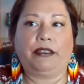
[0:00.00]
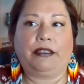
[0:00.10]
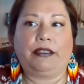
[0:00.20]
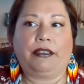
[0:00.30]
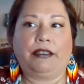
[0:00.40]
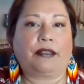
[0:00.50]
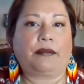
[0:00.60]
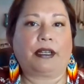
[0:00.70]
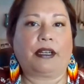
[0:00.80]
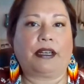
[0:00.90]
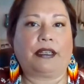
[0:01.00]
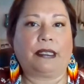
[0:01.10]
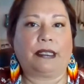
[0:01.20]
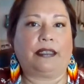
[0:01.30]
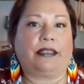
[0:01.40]
just
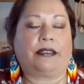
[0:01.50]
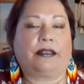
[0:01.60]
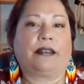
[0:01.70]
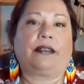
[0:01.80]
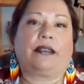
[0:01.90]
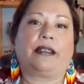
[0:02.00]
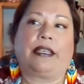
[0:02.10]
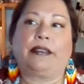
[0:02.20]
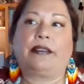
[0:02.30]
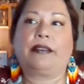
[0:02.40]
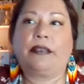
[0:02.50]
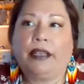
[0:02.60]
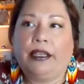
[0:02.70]
disregarded in a certain sense.